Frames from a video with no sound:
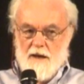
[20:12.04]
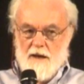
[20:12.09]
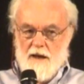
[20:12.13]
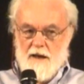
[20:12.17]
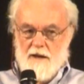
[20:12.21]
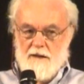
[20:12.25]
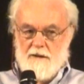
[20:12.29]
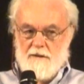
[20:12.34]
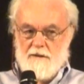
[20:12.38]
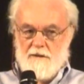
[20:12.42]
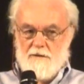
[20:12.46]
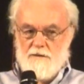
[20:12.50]

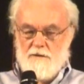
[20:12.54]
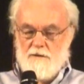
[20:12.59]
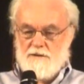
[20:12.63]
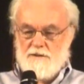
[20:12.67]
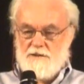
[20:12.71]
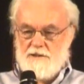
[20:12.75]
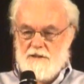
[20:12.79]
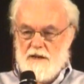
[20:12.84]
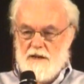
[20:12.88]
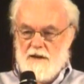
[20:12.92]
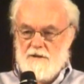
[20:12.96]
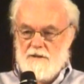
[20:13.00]
And the
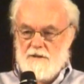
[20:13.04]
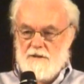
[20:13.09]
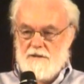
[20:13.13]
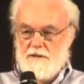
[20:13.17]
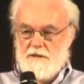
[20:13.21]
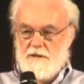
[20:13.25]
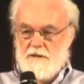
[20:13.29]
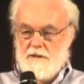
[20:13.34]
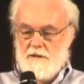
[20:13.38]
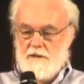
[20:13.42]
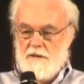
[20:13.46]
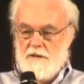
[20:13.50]

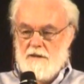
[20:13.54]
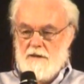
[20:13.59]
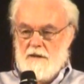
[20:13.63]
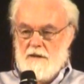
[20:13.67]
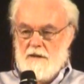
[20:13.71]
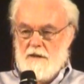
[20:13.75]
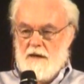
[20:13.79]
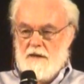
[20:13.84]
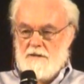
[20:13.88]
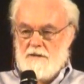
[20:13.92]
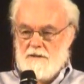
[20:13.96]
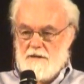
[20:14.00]
austerity
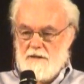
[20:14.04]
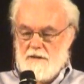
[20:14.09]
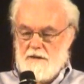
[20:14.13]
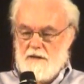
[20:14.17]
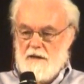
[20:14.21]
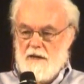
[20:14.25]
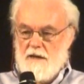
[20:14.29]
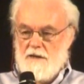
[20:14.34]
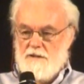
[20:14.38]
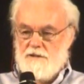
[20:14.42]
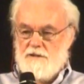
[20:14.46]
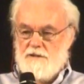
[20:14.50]
is an
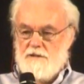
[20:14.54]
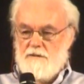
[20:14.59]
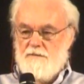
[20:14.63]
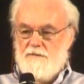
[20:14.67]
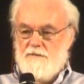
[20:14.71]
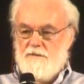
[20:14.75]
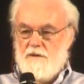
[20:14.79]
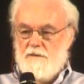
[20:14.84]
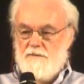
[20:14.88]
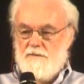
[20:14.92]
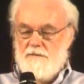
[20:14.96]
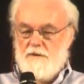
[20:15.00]
occasion
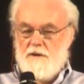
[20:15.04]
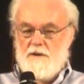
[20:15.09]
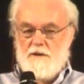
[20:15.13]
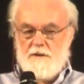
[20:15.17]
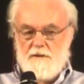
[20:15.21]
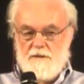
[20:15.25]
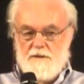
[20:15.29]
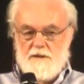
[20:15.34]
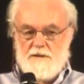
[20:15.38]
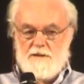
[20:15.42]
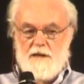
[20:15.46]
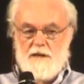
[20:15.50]
for a
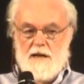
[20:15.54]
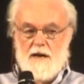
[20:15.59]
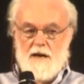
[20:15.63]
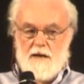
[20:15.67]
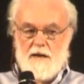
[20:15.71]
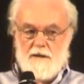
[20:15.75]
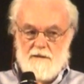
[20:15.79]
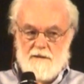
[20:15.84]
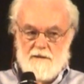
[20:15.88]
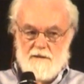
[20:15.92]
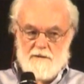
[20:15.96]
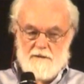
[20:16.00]
further
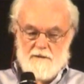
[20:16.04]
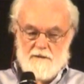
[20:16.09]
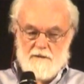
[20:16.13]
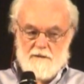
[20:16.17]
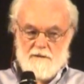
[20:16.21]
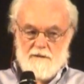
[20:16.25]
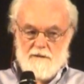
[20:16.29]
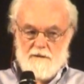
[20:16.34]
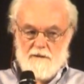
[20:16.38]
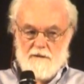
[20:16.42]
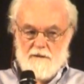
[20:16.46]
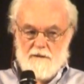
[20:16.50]
attack
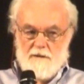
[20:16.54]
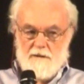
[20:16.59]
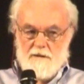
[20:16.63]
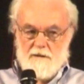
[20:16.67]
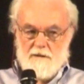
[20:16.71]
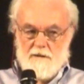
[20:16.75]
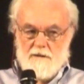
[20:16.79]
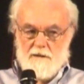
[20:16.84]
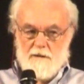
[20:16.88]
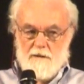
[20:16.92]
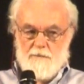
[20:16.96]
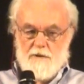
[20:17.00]

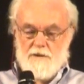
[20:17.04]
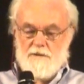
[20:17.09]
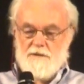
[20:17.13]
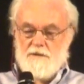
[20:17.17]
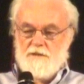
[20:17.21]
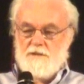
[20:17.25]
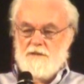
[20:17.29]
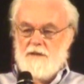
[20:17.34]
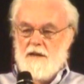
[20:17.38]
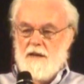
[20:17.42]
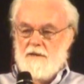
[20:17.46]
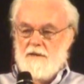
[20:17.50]
upon
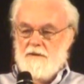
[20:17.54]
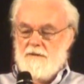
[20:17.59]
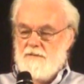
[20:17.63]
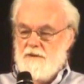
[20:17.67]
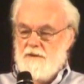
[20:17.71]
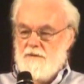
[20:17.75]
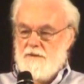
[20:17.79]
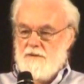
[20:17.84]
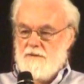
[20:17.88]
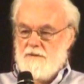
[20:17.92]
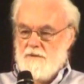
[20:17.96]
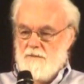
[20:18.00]
the standard
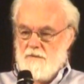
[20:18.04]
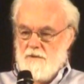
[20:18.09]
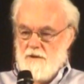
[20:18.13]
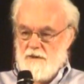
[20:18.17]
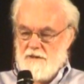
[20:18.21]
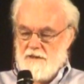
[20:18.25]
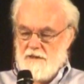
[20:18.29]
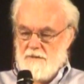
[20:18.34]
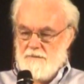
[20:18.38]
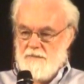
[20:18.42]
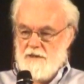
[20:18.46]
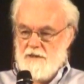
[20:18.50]
of living of the
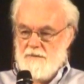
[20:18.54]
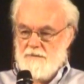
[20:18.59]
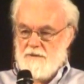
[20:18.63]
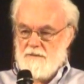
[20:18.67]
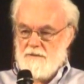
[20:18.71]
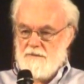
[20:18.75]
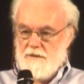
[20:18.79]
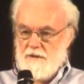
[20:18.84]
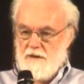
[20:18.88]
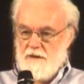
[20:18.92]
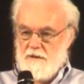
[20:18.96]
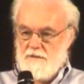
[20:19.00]
working
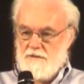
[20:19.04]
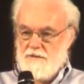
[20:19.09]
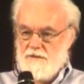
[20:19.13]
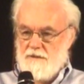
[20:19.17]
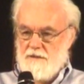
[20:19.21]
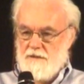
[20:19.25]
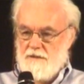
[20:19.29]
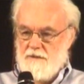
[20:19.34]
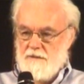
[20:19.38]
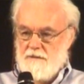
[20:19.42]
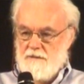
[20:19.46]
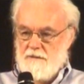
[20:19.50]
people of the
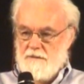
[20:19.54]
country.